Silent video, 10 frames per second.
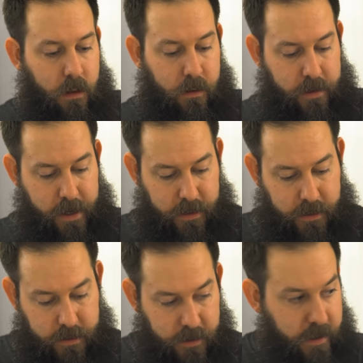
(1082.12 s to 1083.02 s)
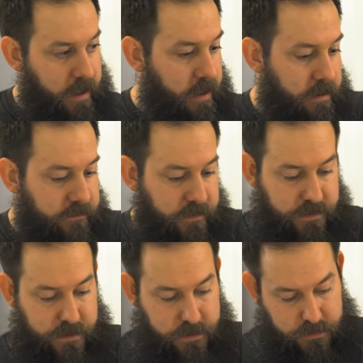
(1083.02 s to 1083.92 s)
Alright, I
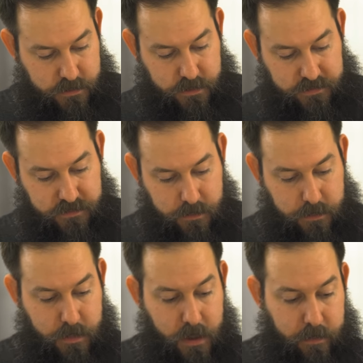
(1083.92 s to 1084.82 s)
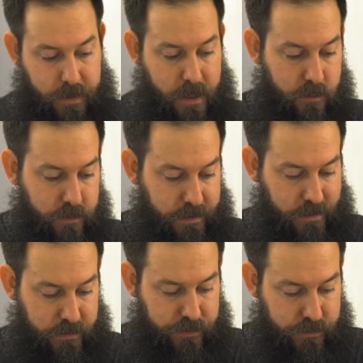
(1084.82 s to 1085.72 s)
have done some uh, power
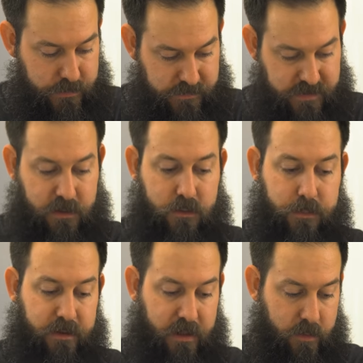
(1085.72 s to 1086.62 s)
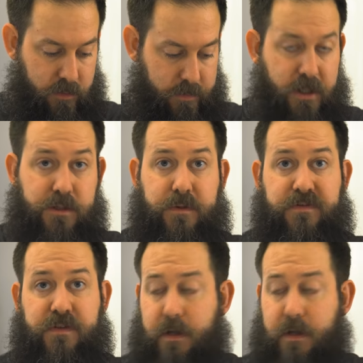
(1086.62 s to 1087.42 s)
connections and a little bit of cable management